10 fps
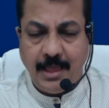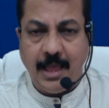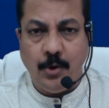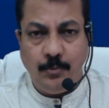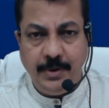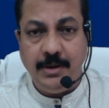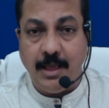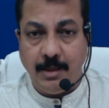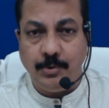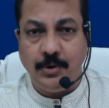have been
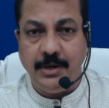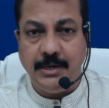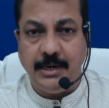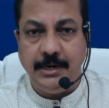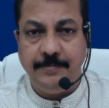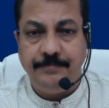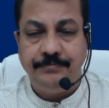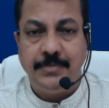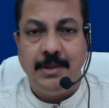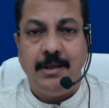abrogated
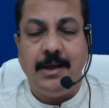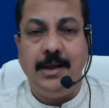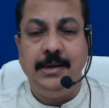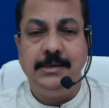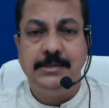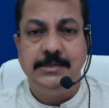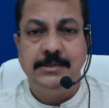and